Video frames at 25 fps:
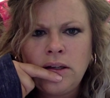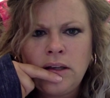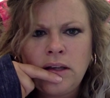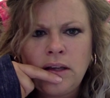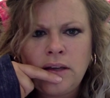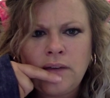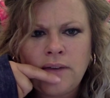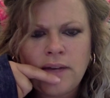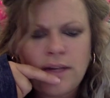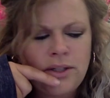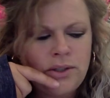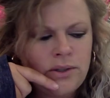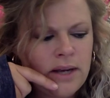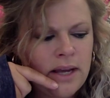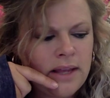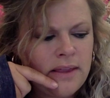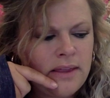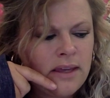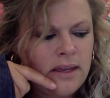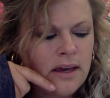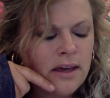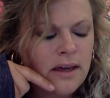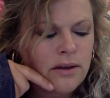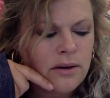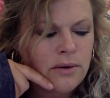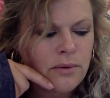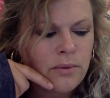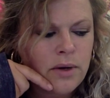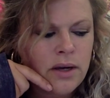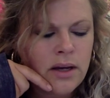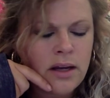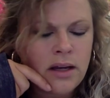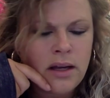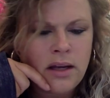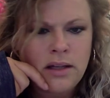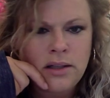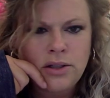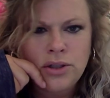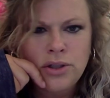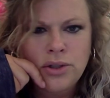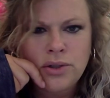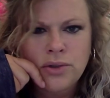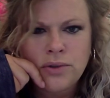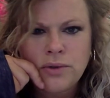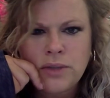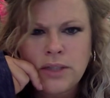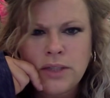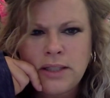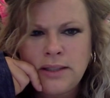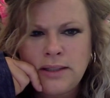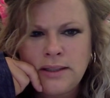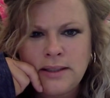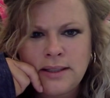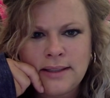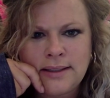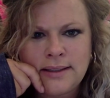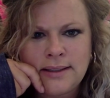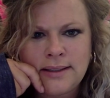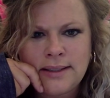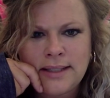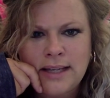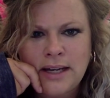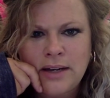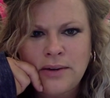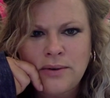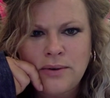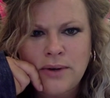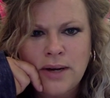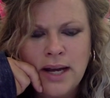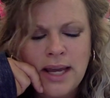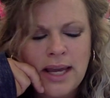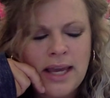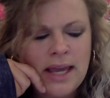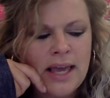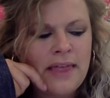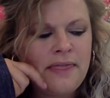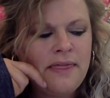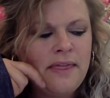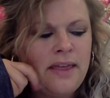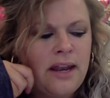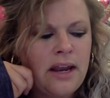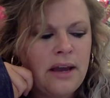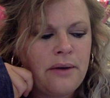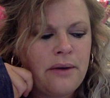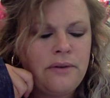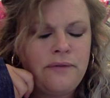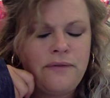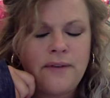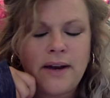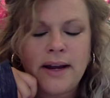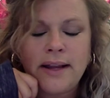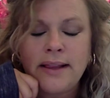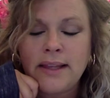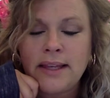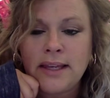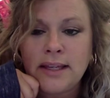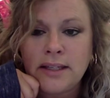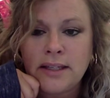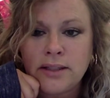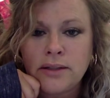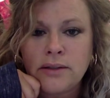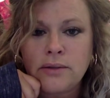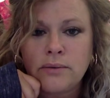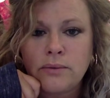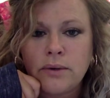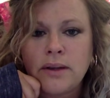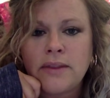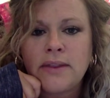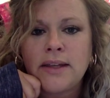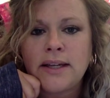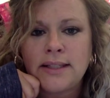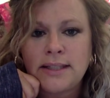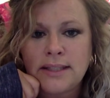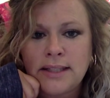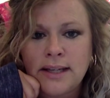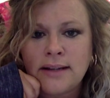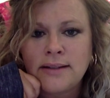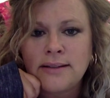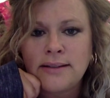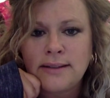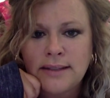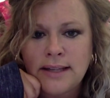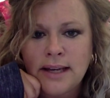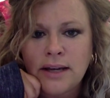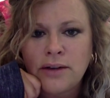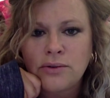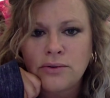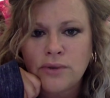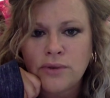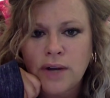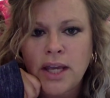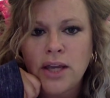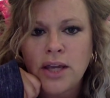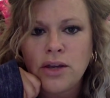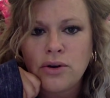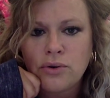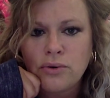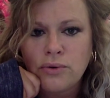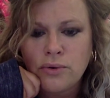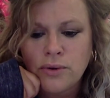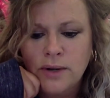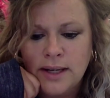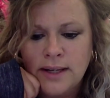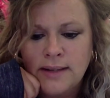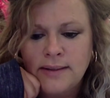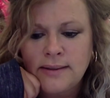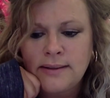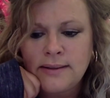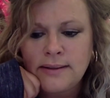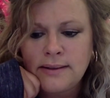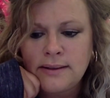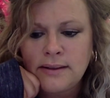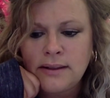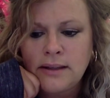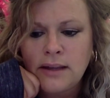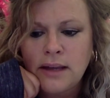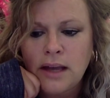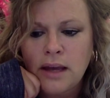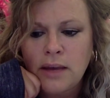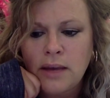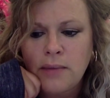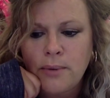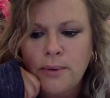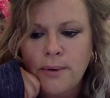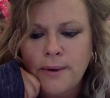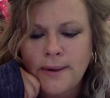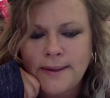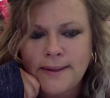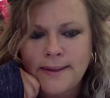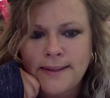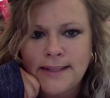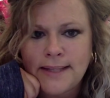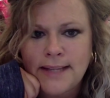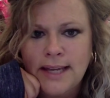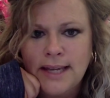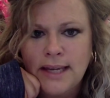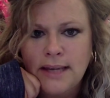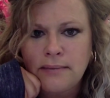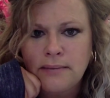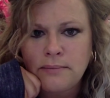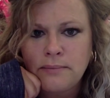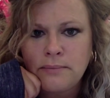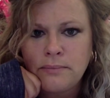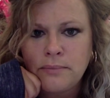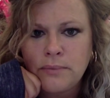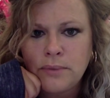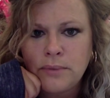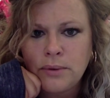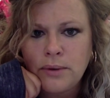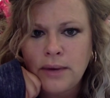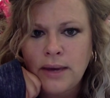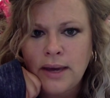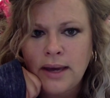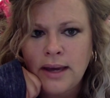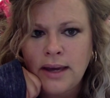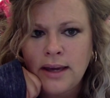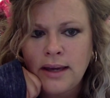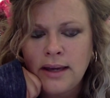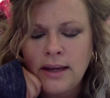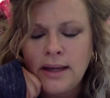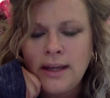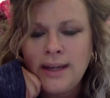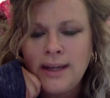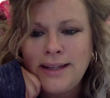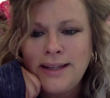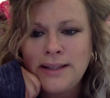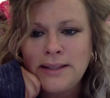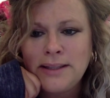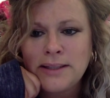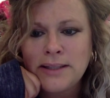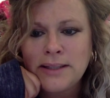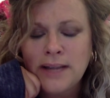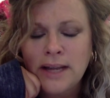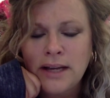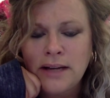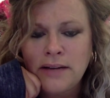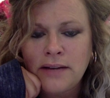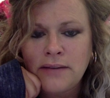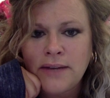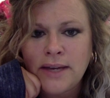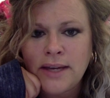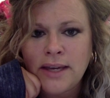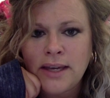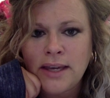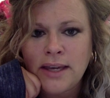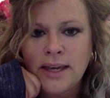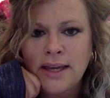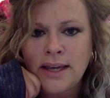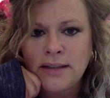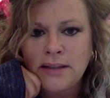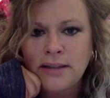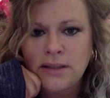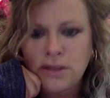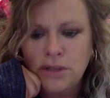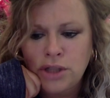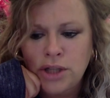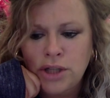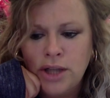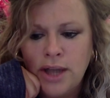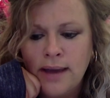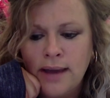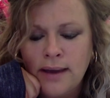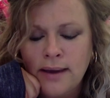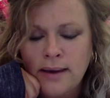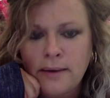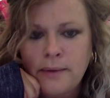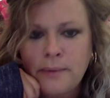If I tried the other one, shris doesn't sound right. And then I would finally get to the one that does sound right, Chris, a boy's name, okay? It's kind of like a guess and check.